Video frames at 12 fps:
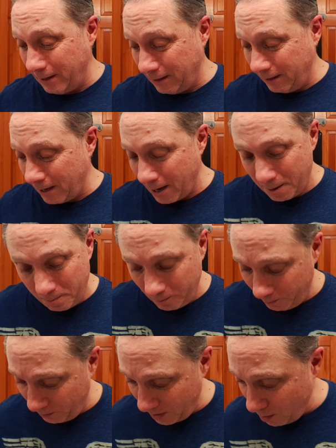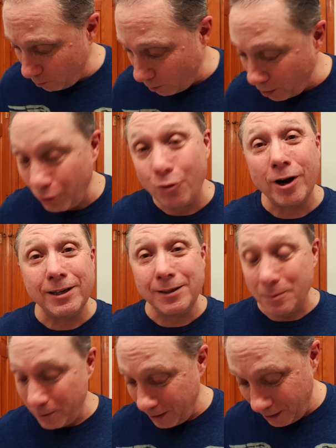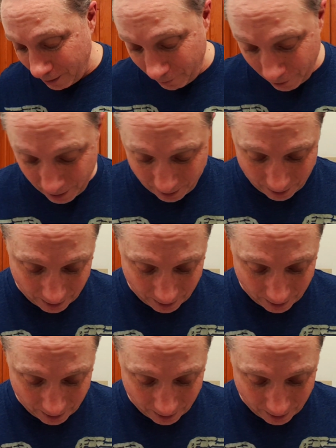this time. We're going to try something different.